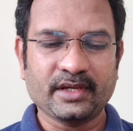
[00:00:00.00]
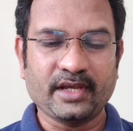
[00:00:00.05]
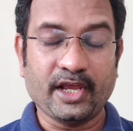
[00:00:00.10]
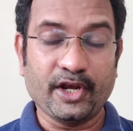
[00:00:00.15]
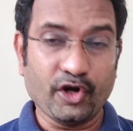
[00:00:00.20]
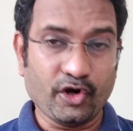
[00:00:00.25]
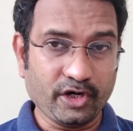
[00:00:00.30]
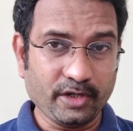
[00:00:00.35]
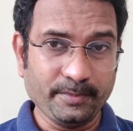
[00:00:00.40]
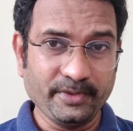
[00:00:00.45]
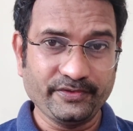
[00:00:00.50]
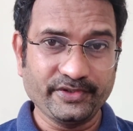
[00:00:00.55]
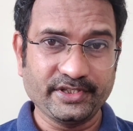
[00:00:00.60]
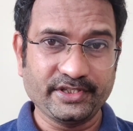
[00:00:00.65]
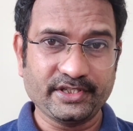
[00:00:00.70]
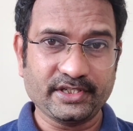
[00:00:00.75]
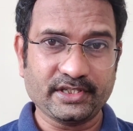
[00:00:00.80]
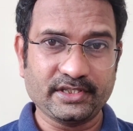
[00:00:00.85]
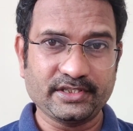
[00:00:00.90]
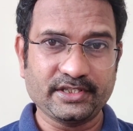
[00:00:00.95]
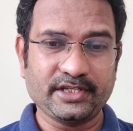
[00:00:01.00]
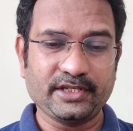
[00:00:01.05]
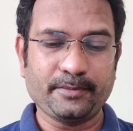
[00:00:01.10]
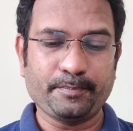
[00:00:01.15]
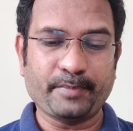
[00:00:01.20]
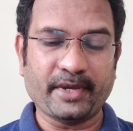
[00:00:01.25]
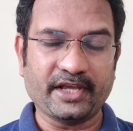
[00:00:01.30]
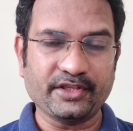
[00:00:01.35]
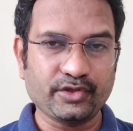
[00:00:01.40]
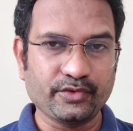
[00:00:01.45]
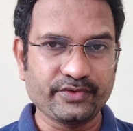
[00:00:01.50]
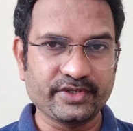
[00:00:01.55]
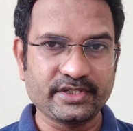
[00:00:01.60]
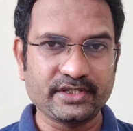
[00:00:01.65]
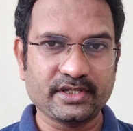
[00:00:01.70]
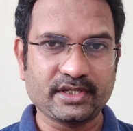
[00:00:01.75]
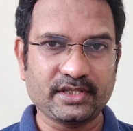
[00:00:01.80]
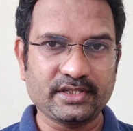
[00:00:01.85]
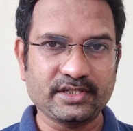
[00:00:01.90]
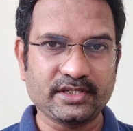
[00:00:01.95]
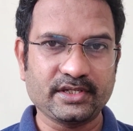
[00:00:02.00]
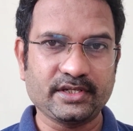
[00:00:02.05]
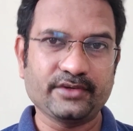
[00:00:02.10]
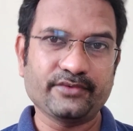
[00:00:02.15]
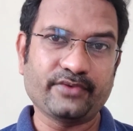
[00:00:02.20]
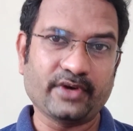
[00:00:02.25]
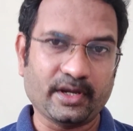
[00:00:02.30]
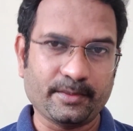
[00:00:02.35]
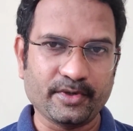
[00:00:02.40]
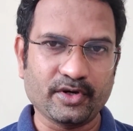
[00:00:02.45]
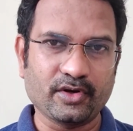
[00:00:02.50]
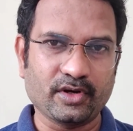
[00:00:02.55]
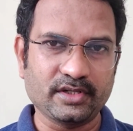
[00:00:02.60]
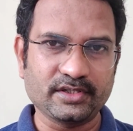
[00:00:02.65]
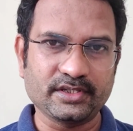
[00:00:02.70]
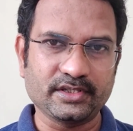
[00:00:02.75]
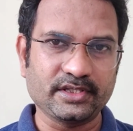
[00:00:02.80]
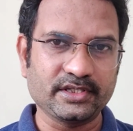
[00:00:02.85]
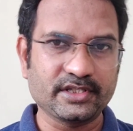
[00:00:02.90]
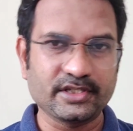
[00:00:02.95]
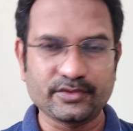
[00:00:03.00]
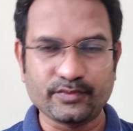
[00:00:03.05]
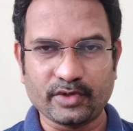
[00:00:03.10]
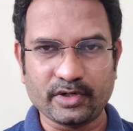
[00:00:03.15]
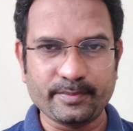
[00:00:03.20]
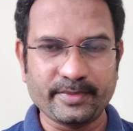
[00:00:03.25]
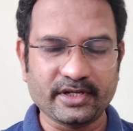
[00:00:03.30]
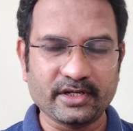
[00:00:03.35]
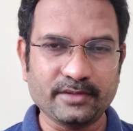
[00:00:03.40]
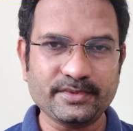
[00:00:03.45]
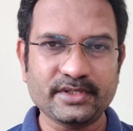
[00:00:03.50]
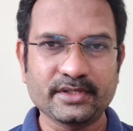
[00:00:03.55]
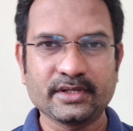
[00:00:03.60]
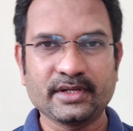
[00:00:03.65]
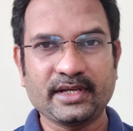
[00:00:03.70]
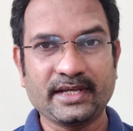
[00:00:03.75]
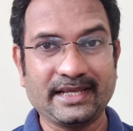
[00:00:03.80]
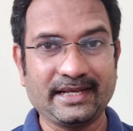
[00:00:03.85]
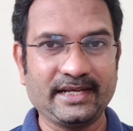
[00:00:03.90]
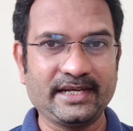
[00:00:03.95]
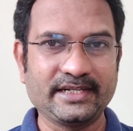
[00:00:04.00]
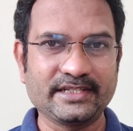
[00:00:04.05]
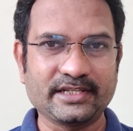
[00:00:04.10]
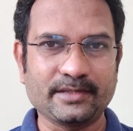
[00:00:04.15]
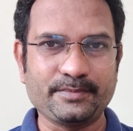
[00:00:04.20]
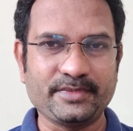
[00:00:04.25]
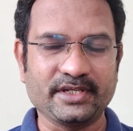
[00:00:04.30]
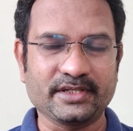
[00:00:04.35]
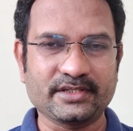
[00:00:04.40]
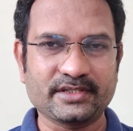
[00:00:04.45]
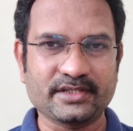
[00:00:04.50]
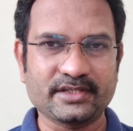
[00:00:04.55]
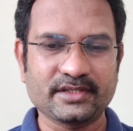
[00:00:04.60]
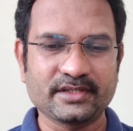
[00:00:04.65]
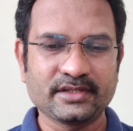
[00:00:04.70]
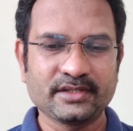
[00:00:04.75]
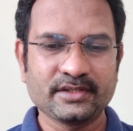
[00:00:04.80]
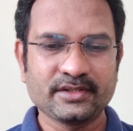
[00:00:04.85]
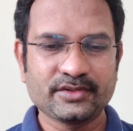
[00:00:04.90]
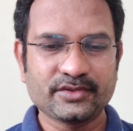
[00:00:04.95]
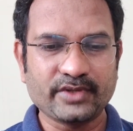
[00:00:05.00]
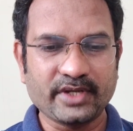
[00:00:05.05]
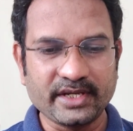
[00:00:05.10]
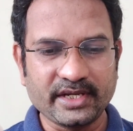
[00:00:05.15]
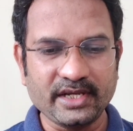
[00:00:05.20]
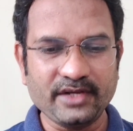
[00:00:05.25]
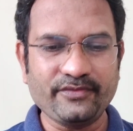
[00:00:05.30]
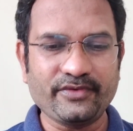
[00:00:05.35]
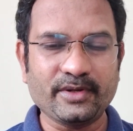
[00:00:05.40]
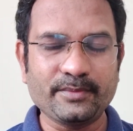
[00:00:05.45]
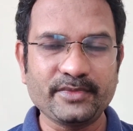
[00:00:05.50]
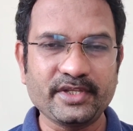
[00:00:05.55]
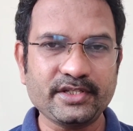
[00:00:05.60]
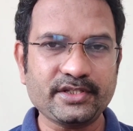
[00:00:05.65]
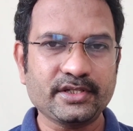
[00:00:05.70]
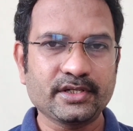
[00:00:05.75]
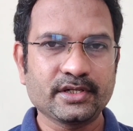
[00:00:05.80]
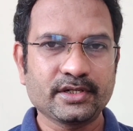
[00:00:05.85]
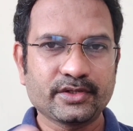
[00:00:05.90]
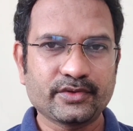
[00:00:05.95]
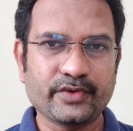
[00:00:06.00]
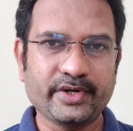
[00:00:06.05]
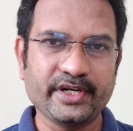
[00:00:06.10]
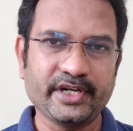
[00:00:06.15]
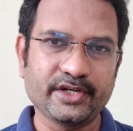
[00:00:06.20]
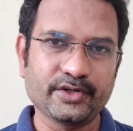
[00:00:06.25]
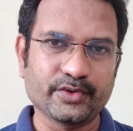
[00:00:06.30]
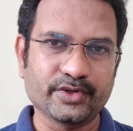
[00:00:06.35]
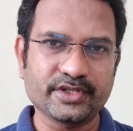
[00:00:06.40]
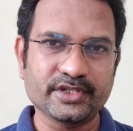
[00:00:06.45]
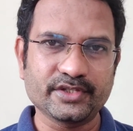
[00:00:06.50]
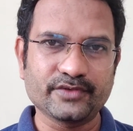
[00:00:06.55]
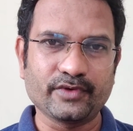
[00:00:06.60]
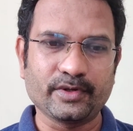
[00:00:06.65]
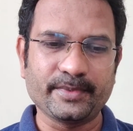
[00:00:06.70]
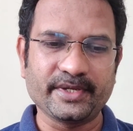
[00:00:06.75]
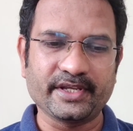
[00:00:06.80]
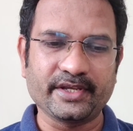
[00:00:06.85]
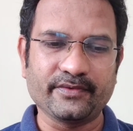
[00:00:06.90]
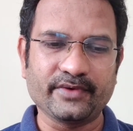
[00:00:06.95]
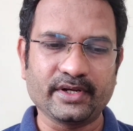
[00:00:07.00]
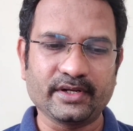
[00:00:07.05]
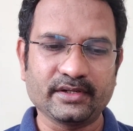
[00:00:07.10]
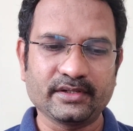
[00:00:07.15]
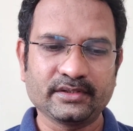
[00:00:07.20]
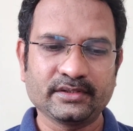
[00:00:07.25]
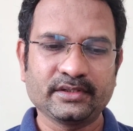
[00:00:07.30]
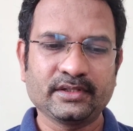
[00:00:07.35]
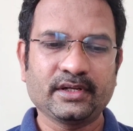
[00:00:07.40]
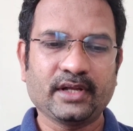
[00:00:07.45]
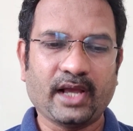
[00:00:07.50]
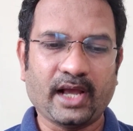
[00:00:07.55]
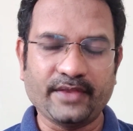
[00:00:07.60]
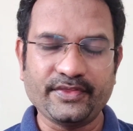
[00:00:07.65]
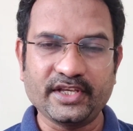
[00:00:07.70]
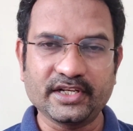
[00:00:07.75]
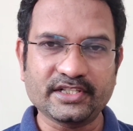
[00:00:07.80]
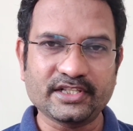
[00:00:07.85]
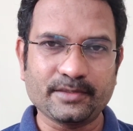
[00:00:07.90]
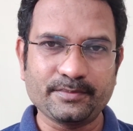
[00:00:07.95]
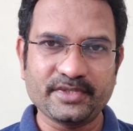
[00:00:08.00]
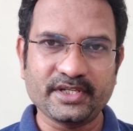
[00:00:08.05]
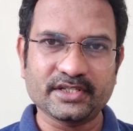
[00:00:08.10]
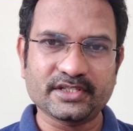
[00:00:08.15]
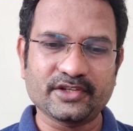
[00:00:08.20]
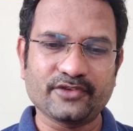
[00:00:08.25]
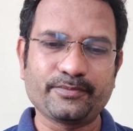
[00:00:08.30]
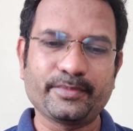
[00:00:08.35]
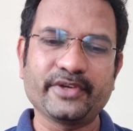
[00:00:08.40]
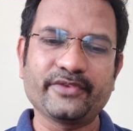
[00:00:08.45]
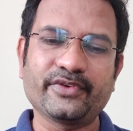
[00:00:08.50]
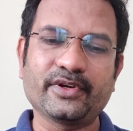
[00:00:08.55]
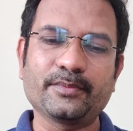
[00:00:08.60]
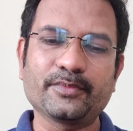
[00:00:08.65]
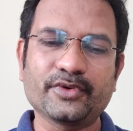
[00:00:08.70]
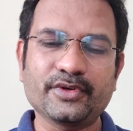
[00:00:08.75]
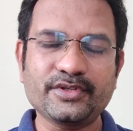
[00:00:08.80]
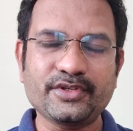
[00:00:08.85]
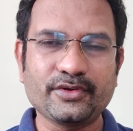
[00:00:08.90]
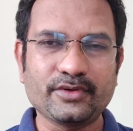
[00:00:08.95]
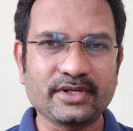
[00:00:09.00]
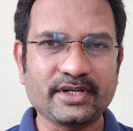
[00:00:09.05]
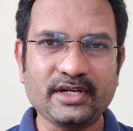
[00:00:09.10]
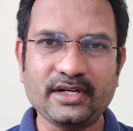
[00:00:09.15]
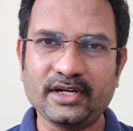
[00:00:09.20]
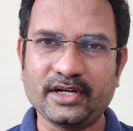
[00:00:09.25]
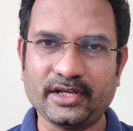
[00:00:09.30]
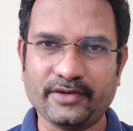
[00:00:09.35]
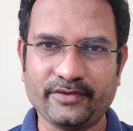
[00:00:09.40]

Anatomy physiology, pathophysiology, pharmacology. This is what becomes elite subjects. So again, from this 28 questions will be given. Other subjects of B-Pharm course, you will get